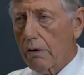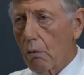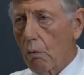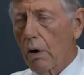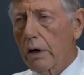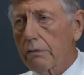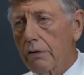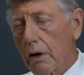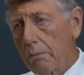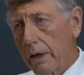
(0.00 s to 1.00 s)
the
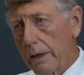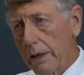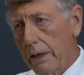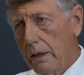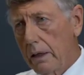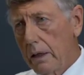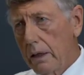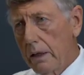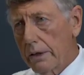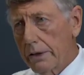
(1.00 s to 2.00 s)
wonderful ability
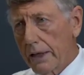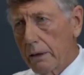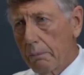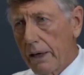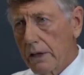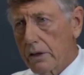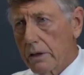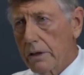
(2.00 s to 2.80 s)
to take a patient